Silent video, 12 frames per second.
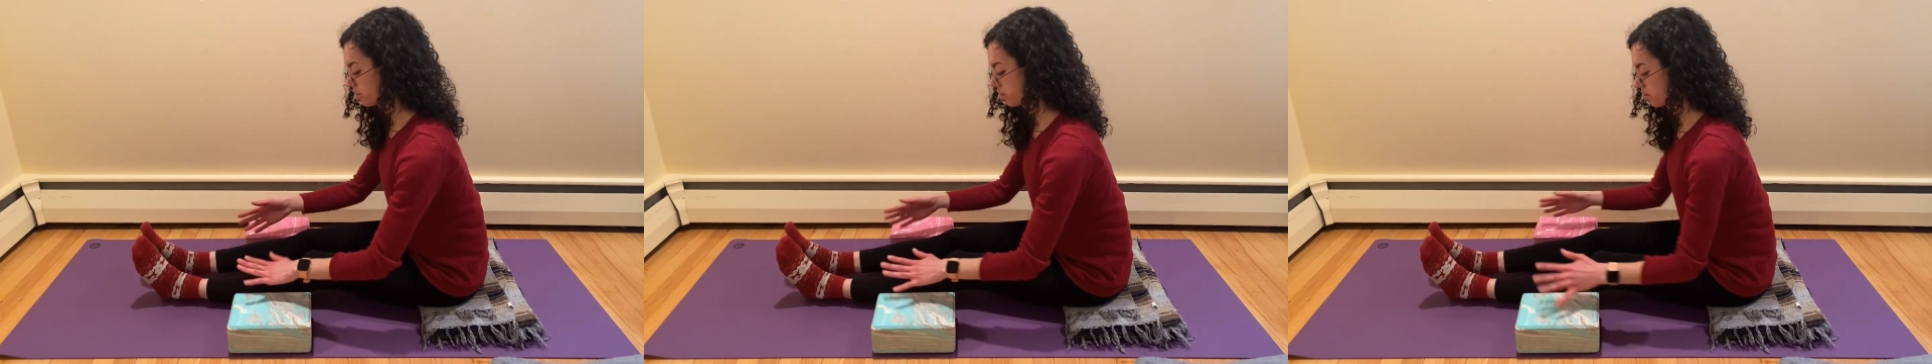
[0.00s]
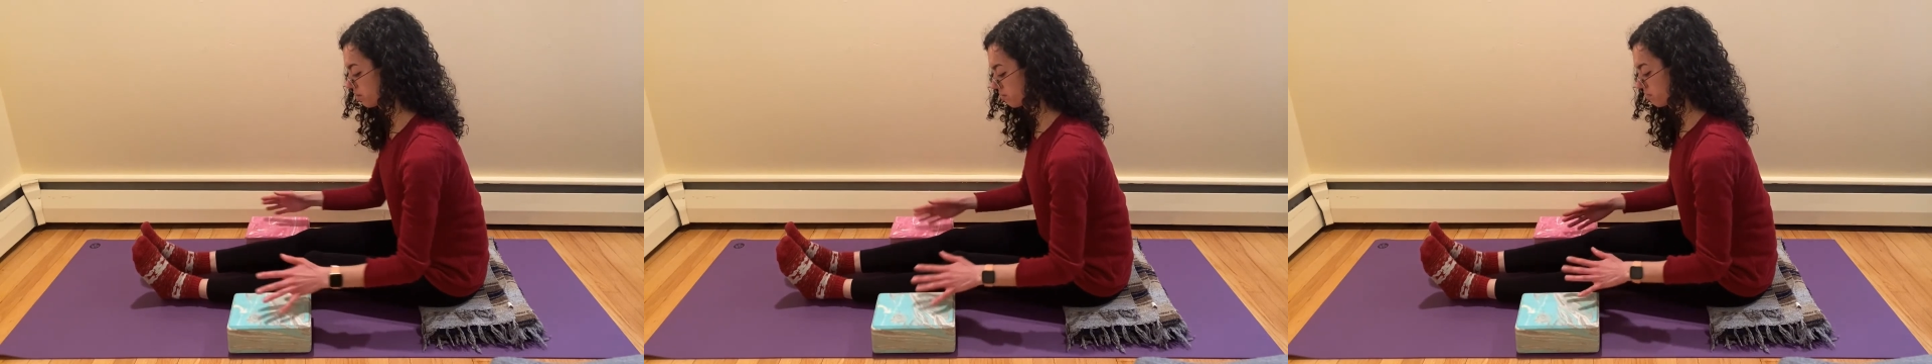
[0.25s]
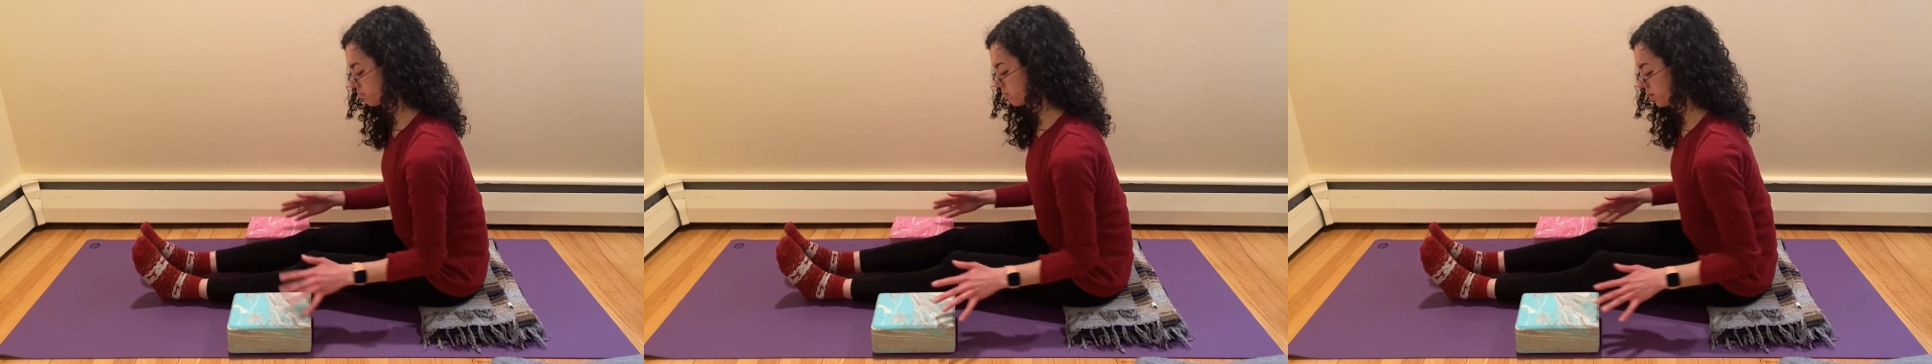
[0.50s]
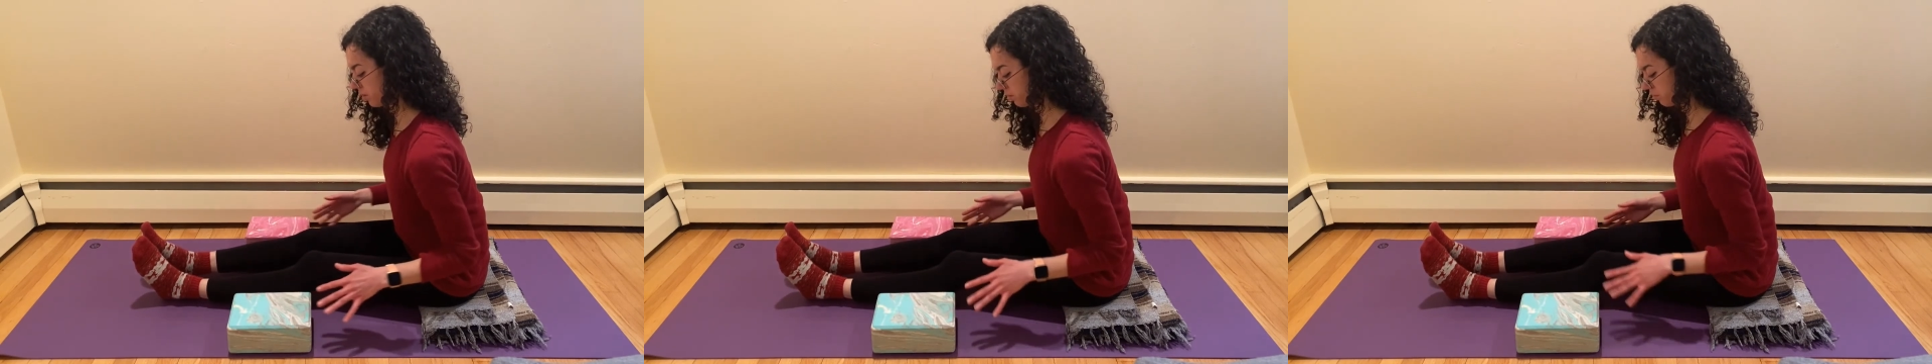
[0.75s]
or
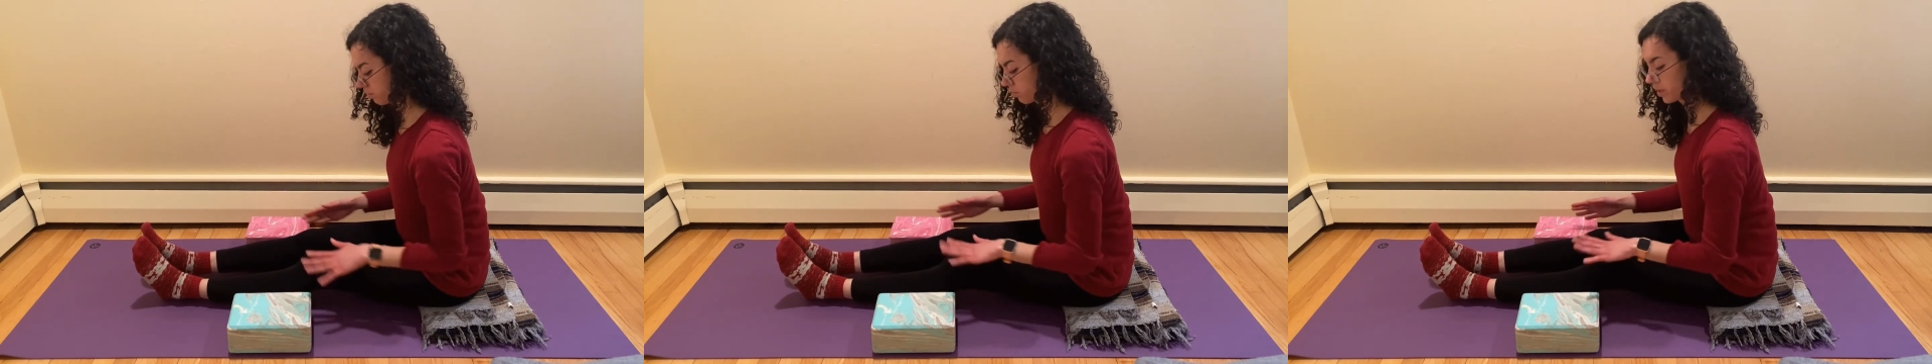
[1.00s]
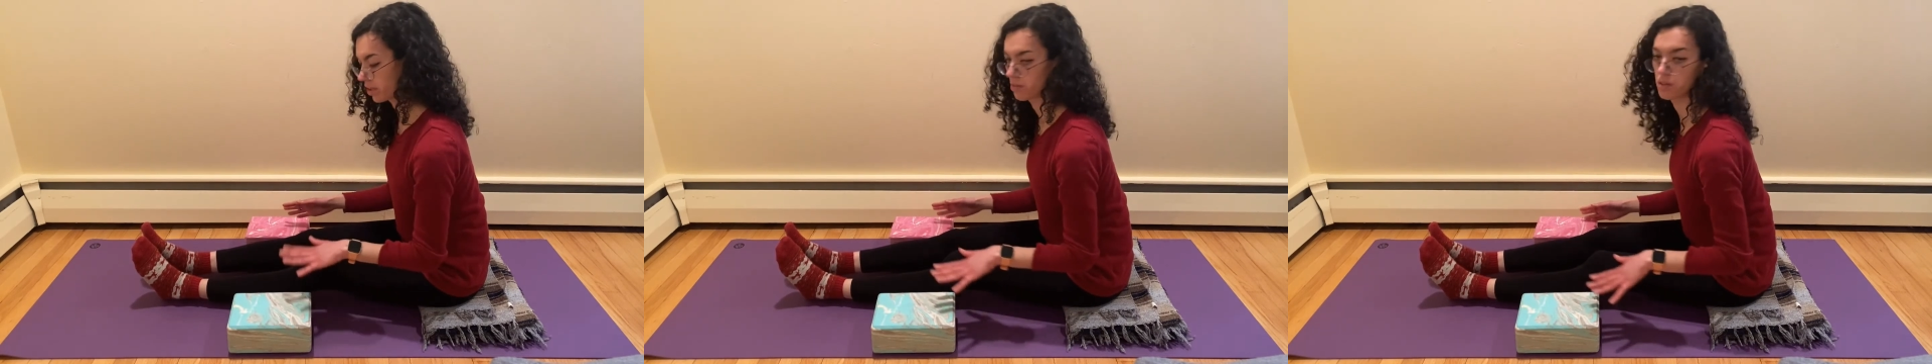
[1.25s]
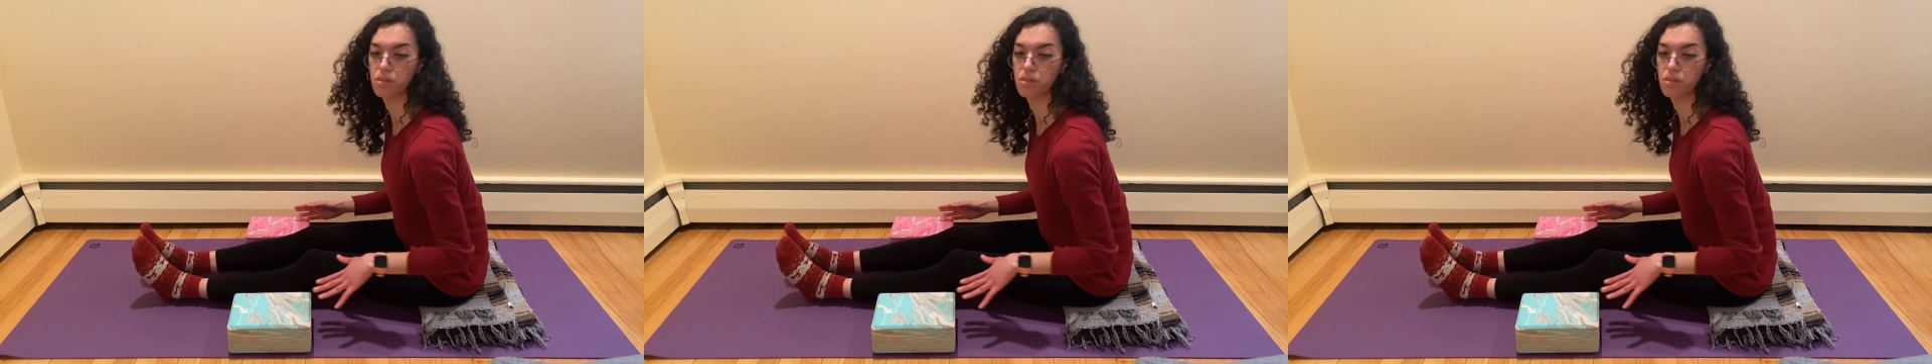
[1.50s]
whatever.